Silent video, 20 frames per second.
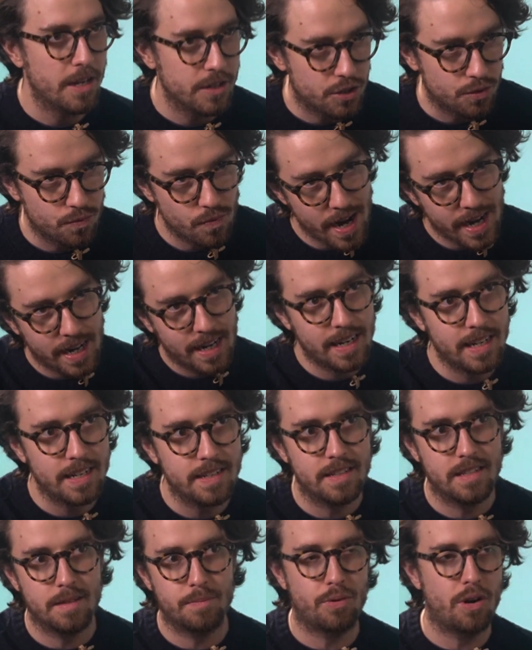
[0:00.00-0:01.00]
Directly
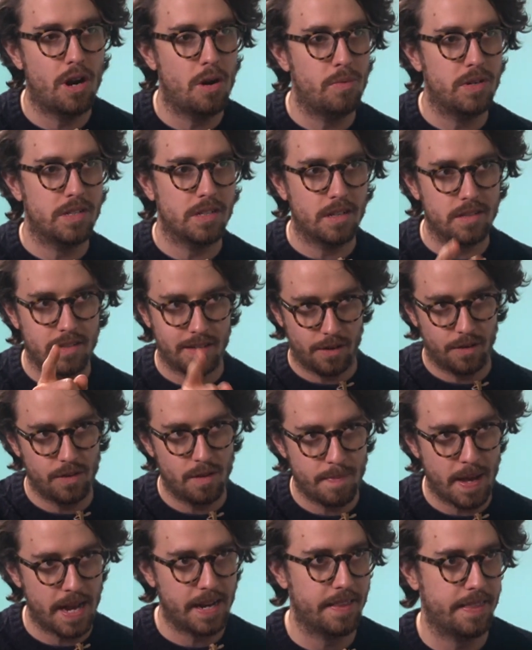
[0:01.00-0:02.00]
into the primary Dante on
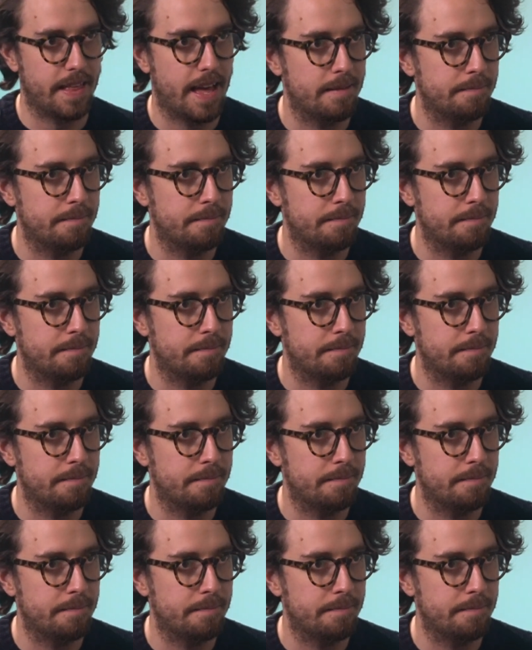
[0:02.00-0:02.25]
the back of that.